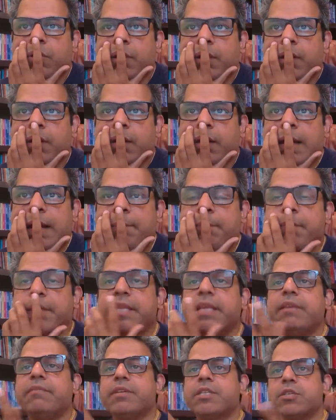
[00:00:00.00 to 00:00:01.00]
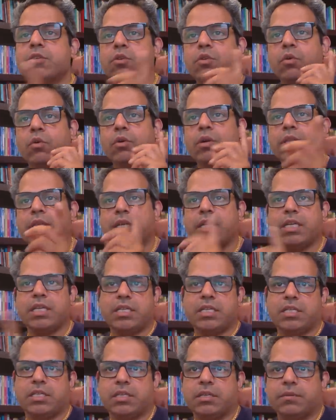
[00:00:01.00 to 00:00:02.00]
Uh, I believe it's
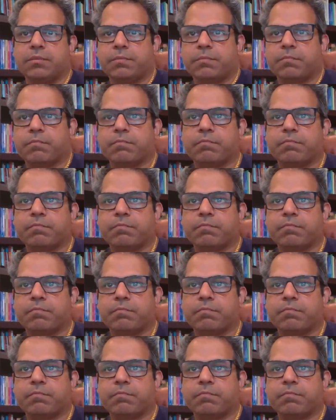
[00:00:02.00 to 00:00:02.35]
Northeast